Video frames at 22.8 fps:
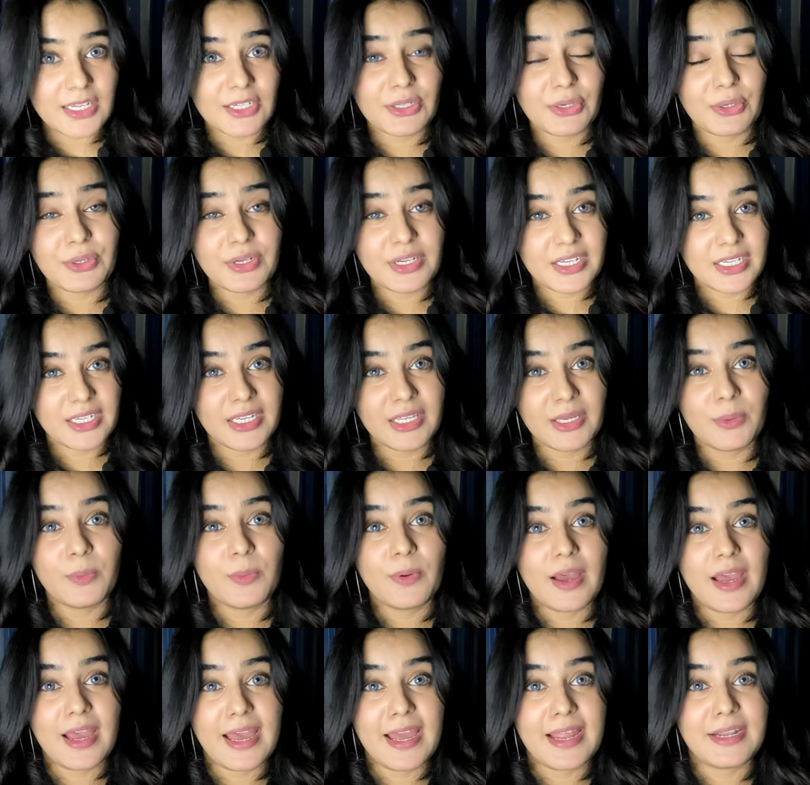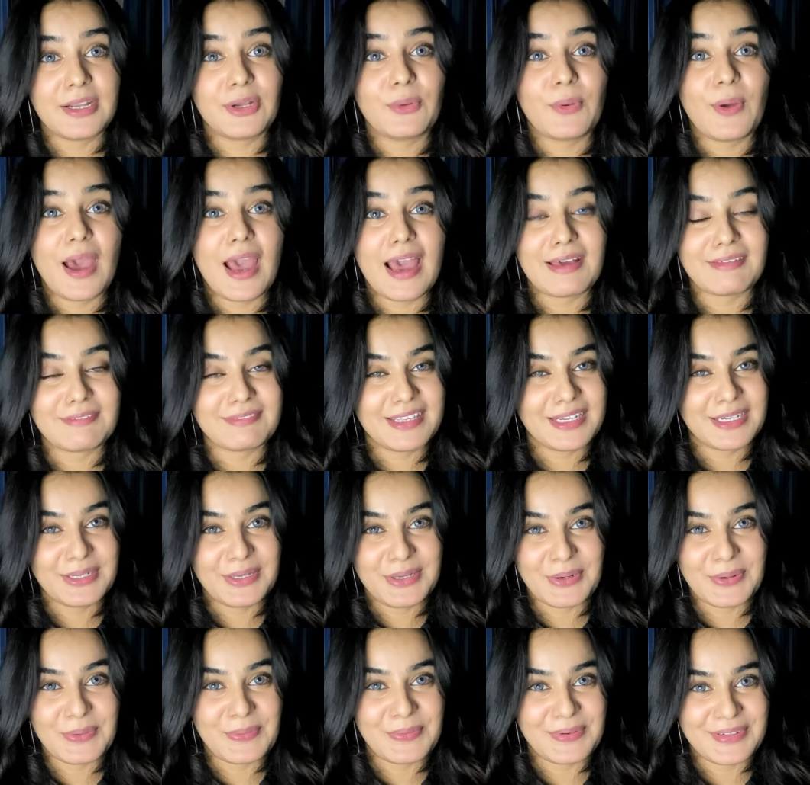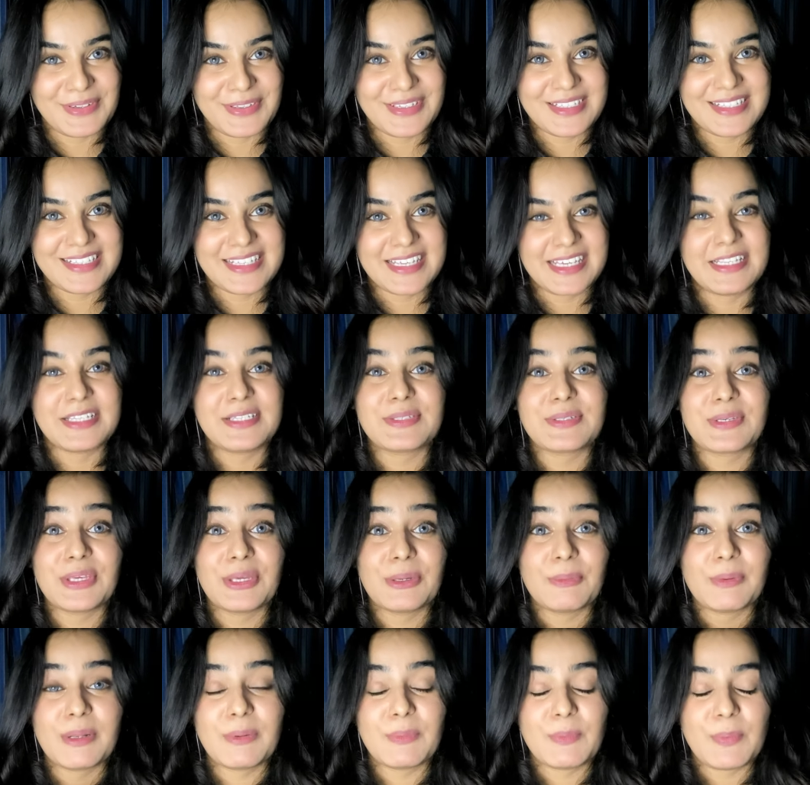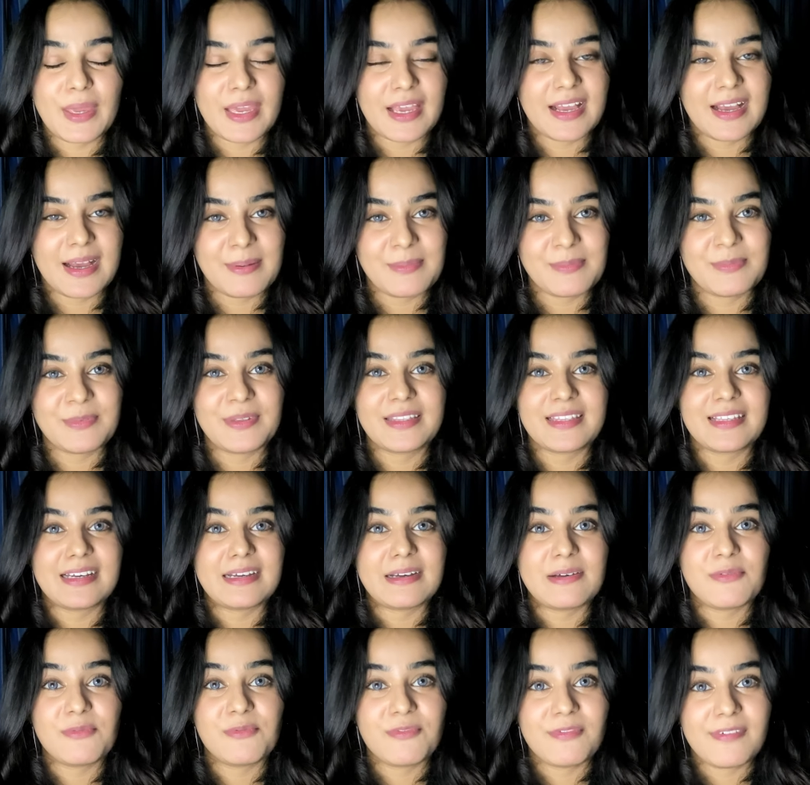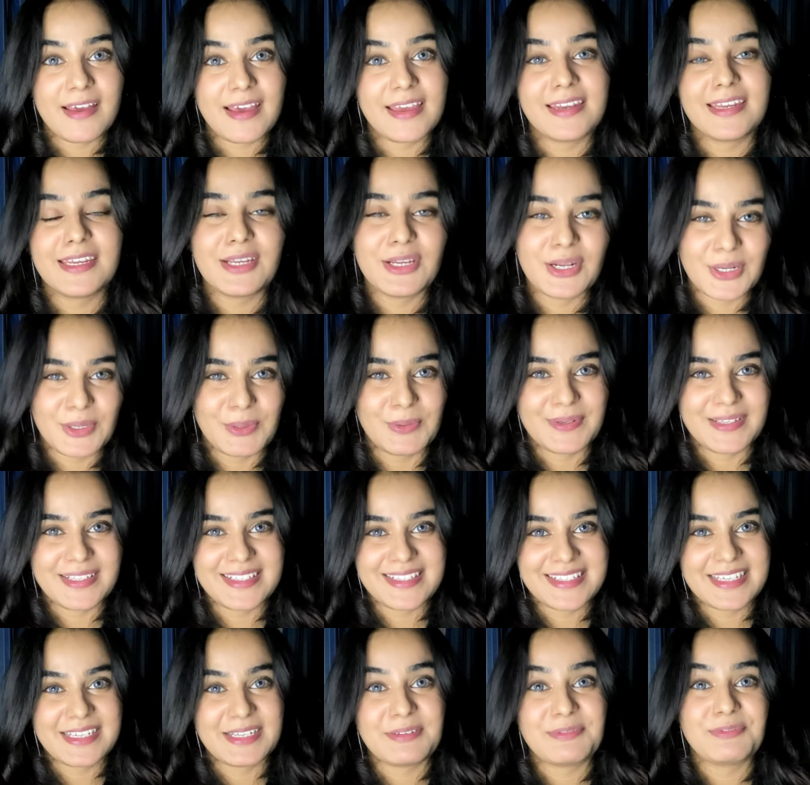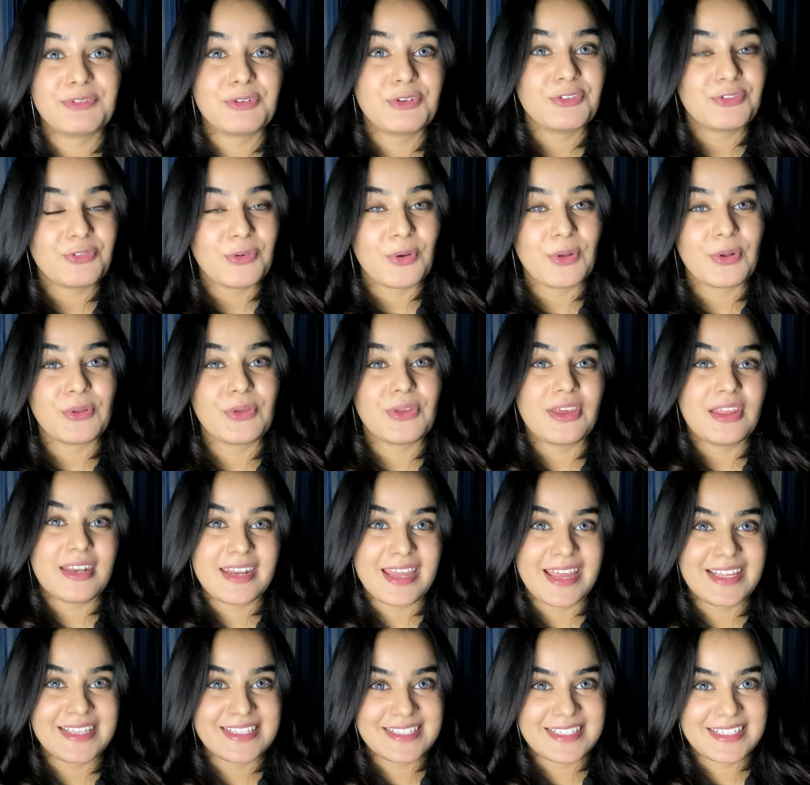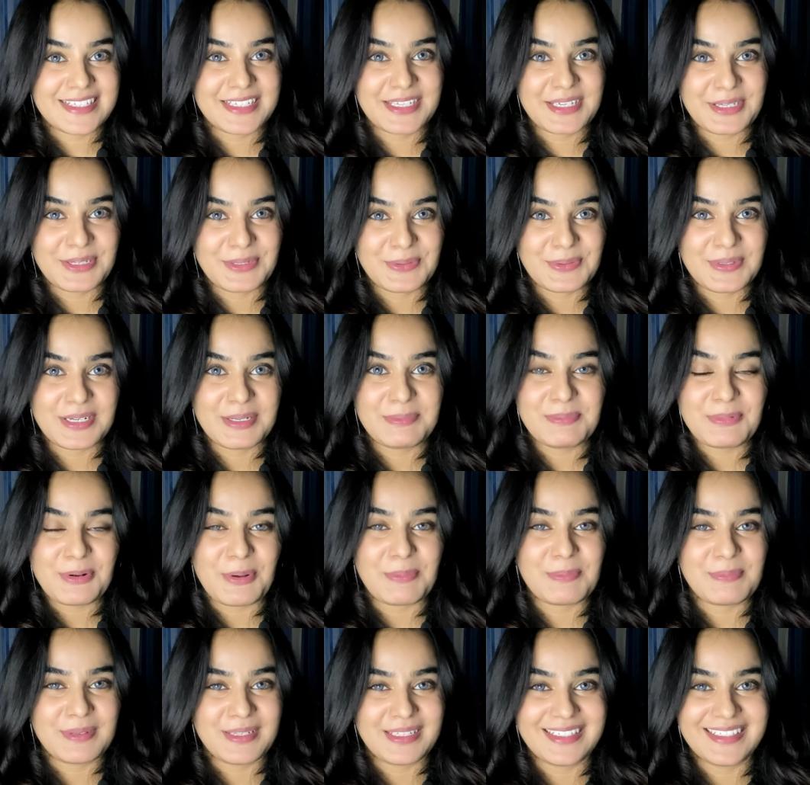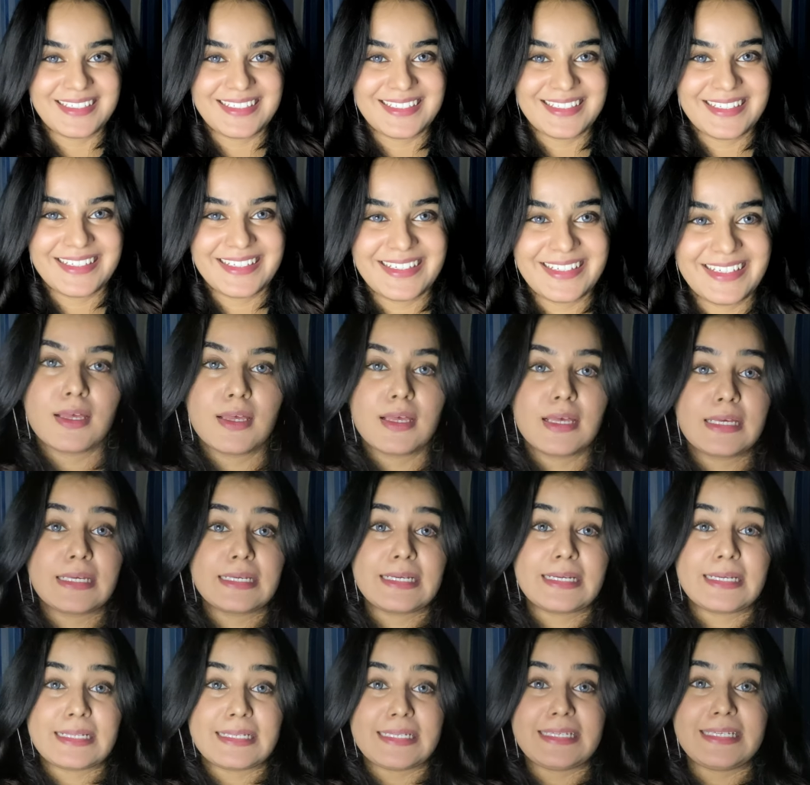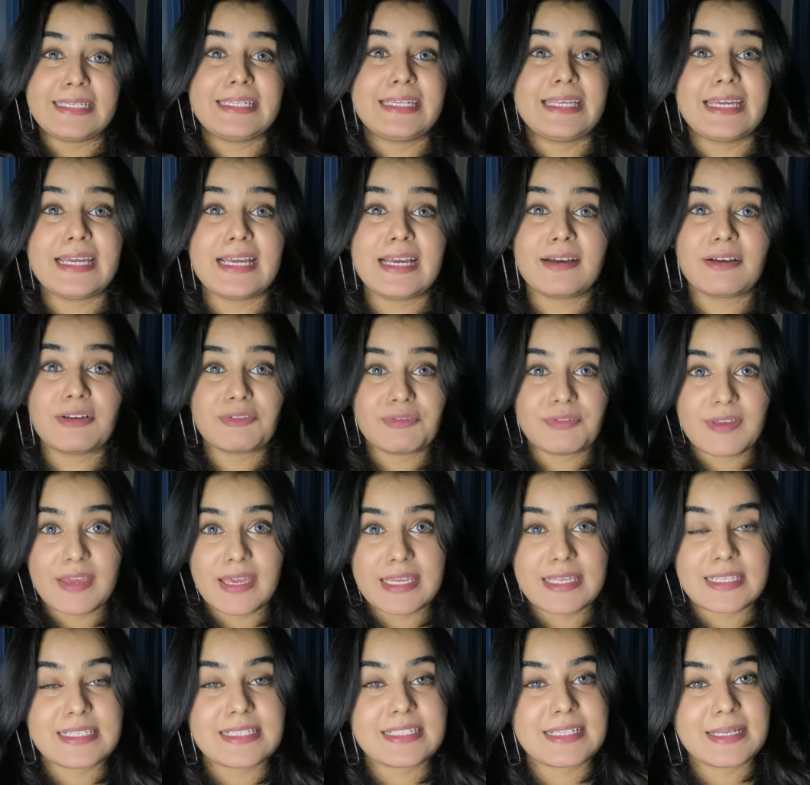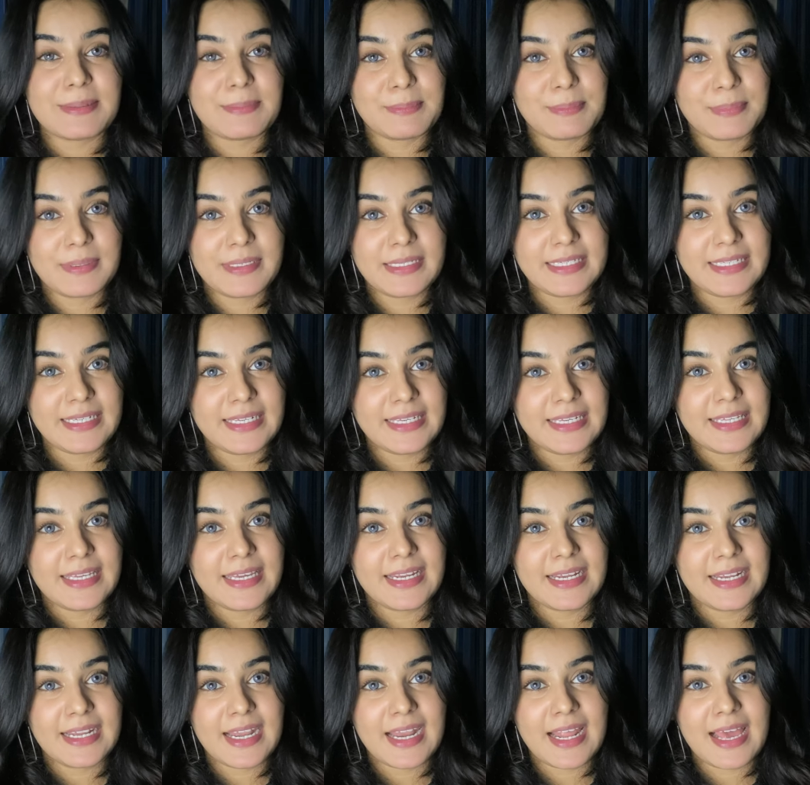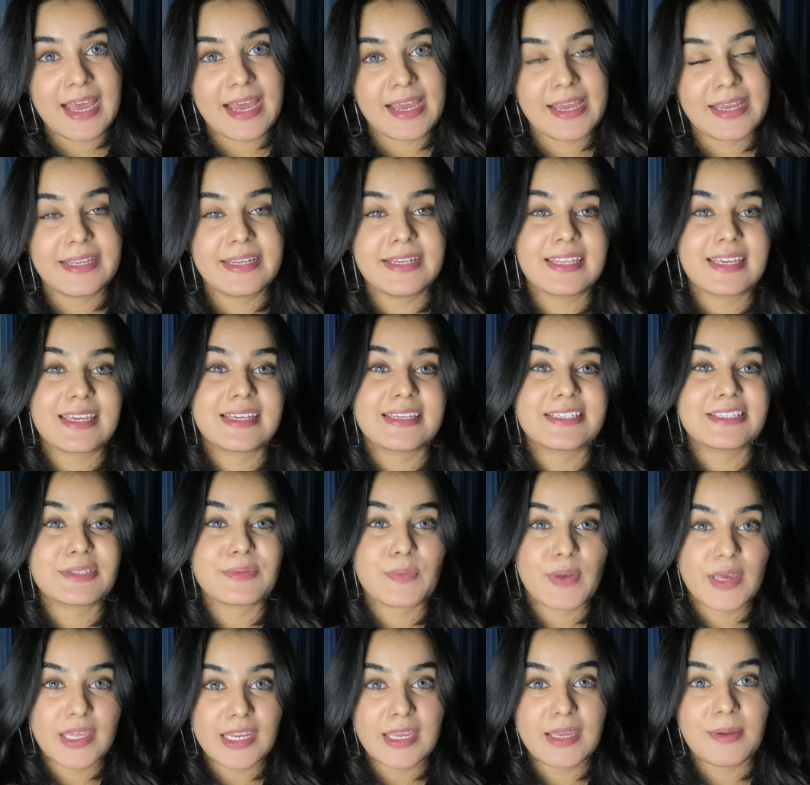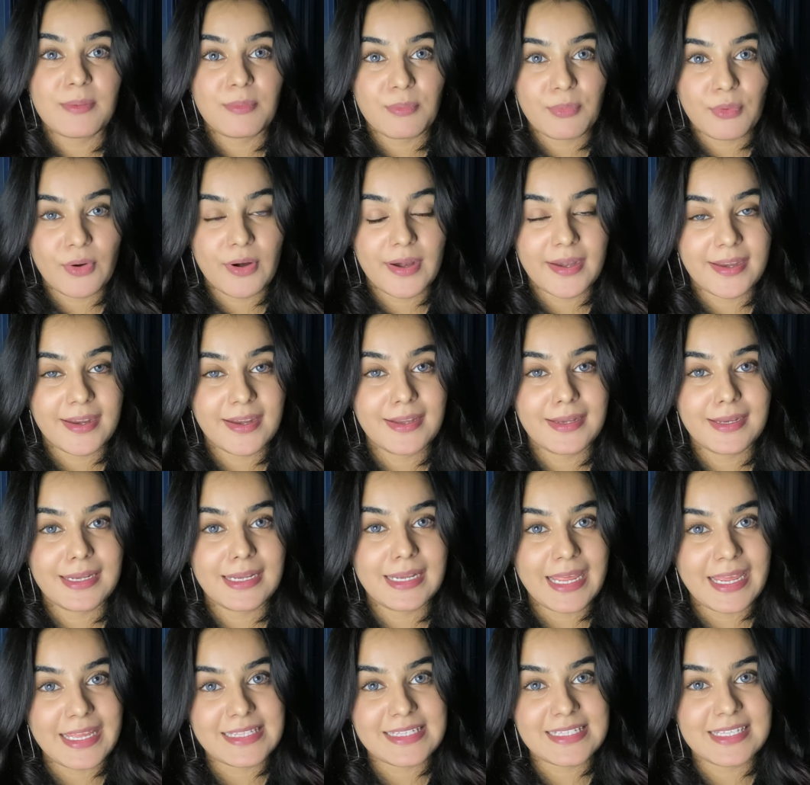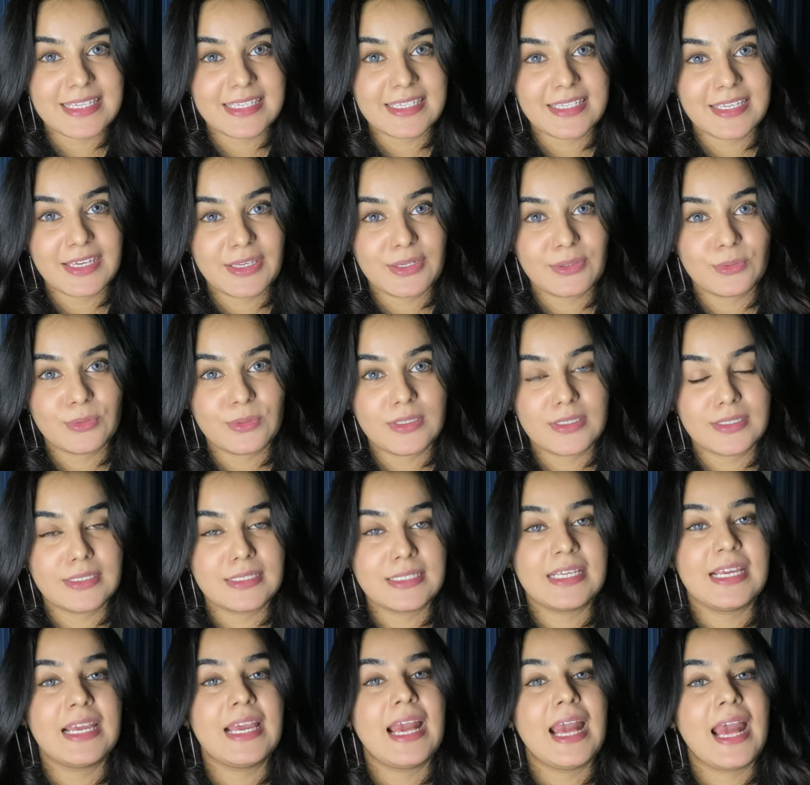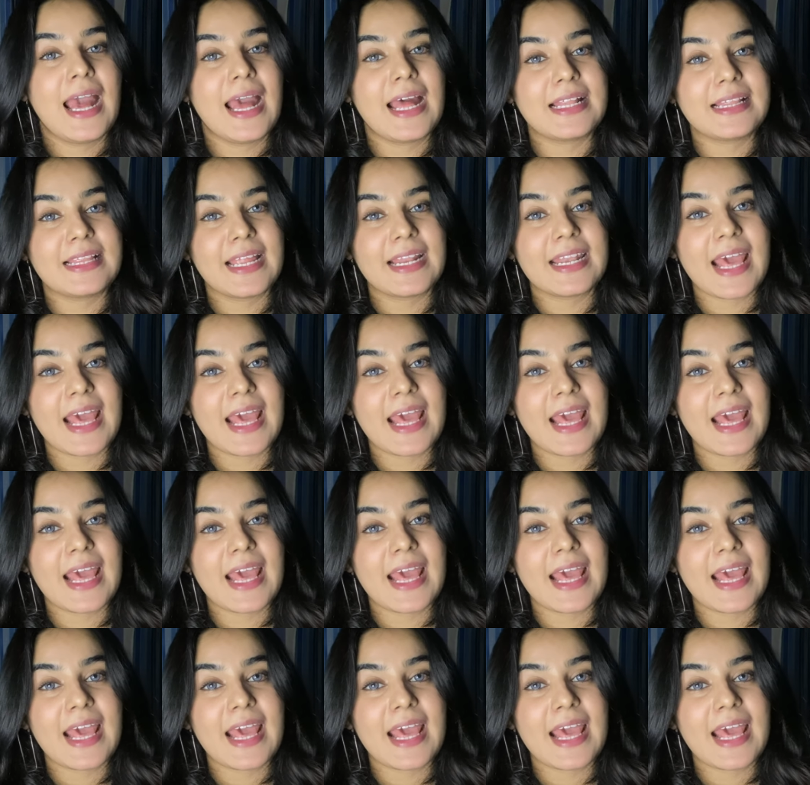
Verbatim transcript: to renew and to have that glow on your skin. So you will wake up with a very glowy skin if you follow your night skincare routine properly. Cleaning face completely at night is very important in night skincare routine, and that